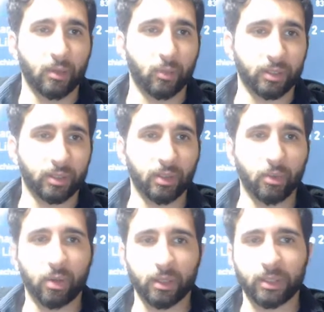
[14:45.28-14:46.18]
What do
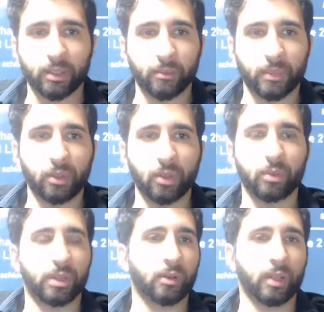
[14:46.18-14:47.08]
you want them to
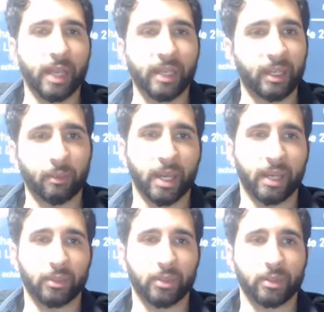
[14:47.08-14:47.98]
do with your landing
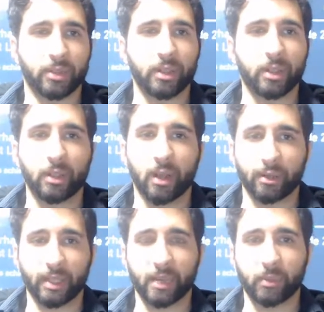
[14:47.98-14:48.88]
pages?
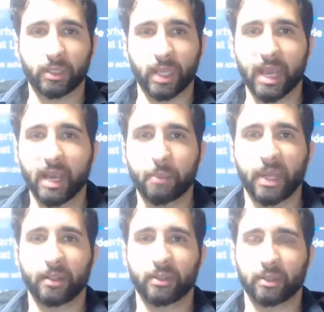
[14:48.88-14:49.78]
Are they able to add
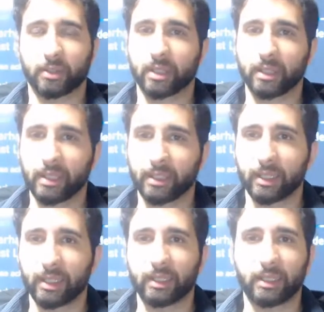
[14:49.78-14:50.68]
pages? Can they
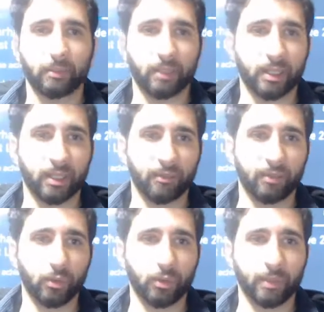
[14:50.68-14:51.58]
delete them? Can they
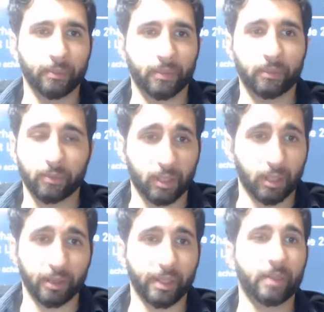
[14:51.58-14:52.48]
view them?
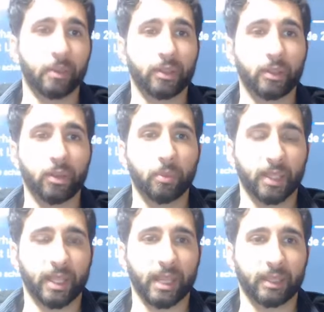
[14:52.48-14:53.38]
Are they able to
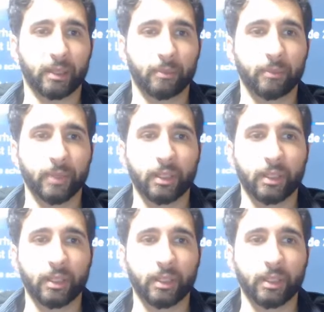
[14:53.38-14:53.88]
duplicate them?